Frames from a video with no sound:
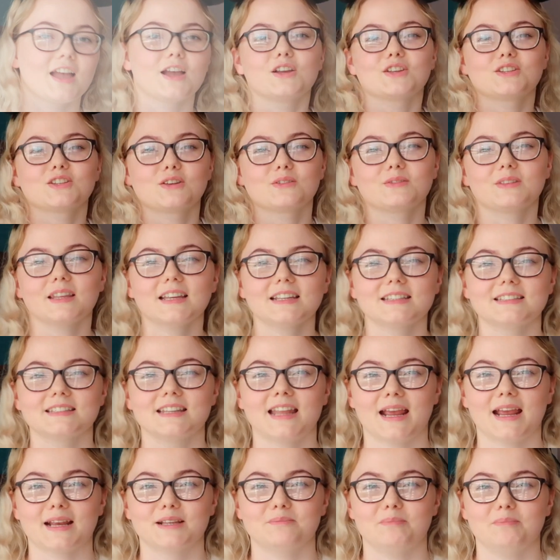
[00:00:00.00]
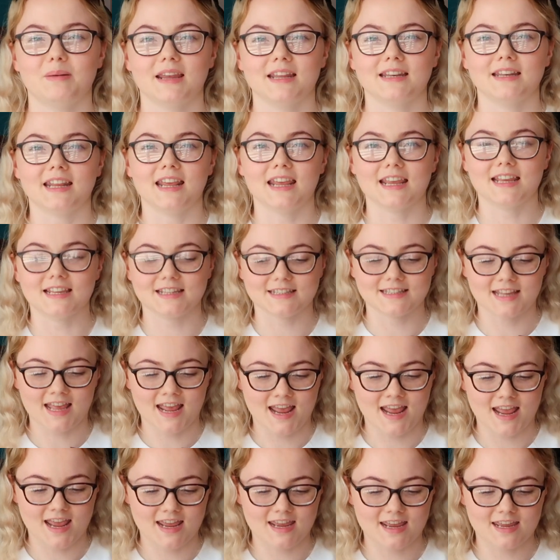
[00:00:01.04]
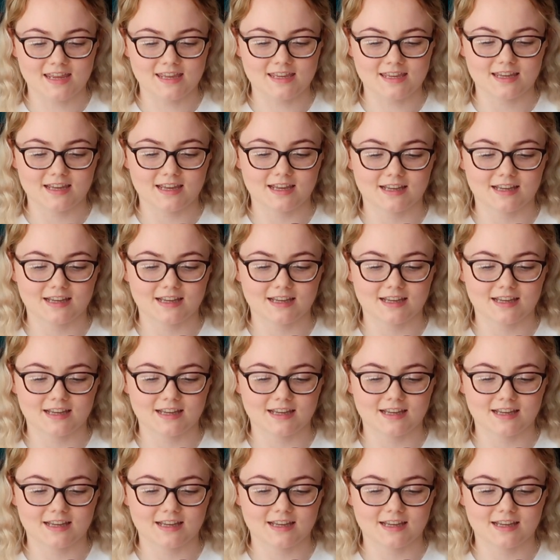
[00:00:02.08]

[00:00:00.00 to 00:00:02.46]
So this next pin is a